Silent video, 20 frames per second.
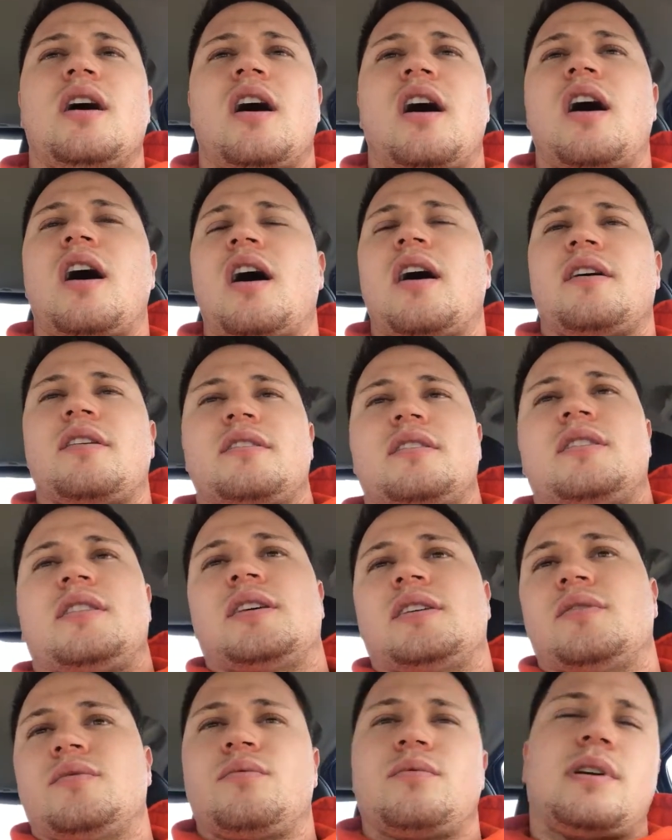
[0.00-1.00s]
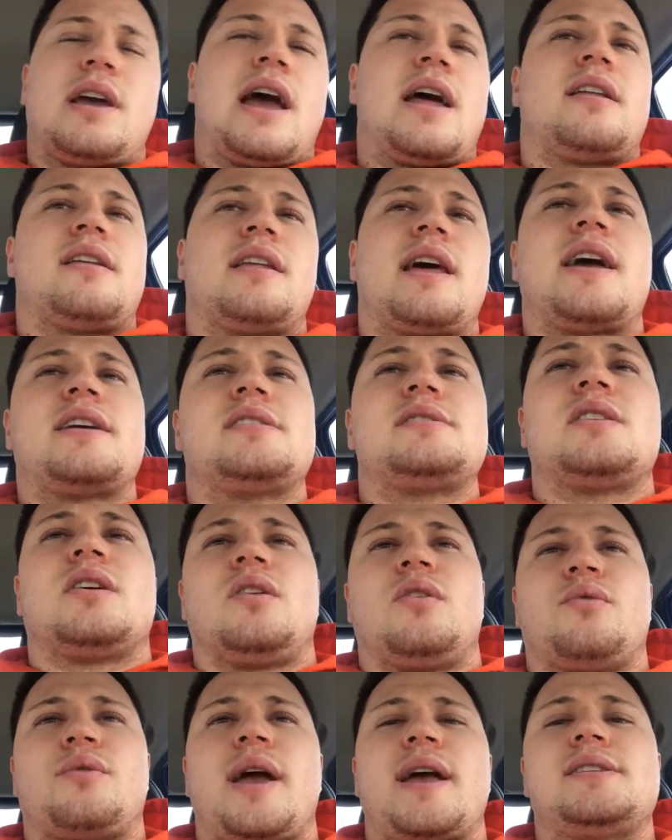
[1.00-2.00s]
It had nice
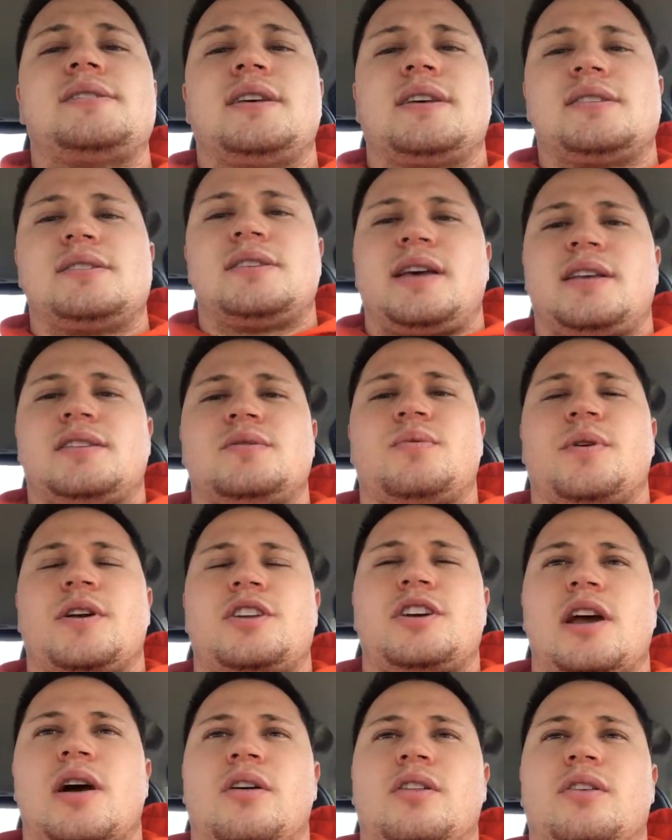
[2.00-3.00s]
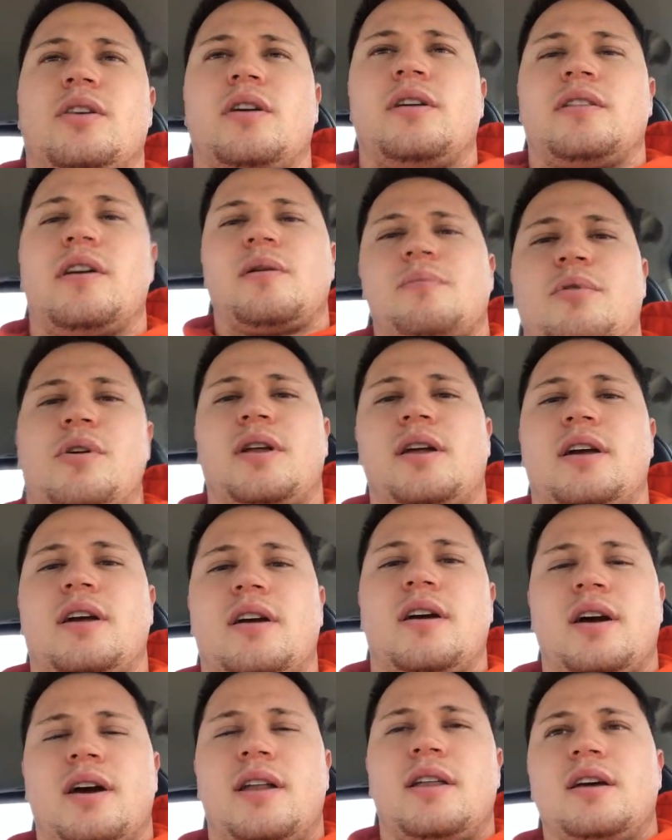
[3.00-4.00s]
little racing seats, which held you in there pretty
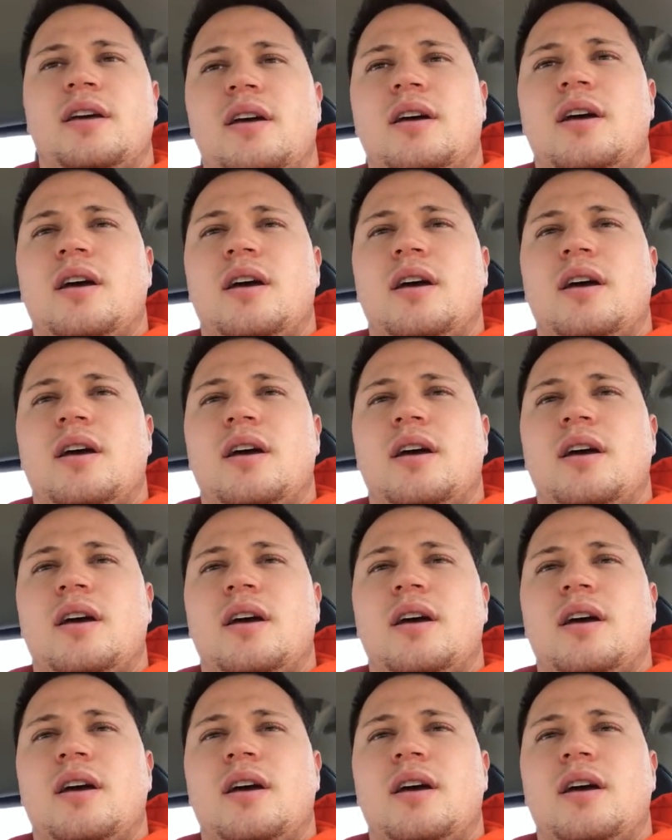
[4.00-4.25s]
good.